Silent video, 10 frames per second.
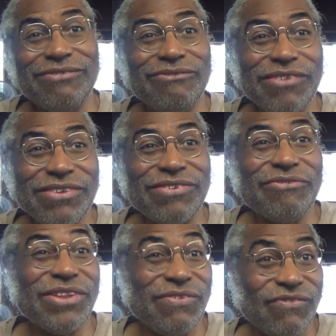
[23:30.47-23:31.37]
wasn't
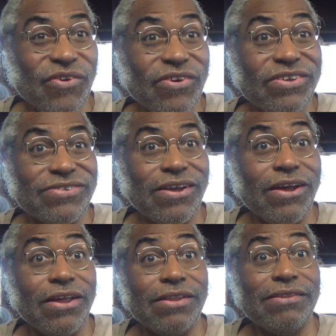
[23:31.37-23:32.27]
really focused
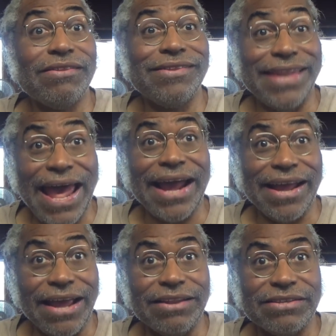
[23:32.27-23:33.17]
on that
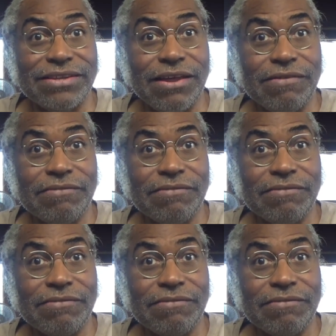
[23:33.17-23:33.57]
kind of stuff.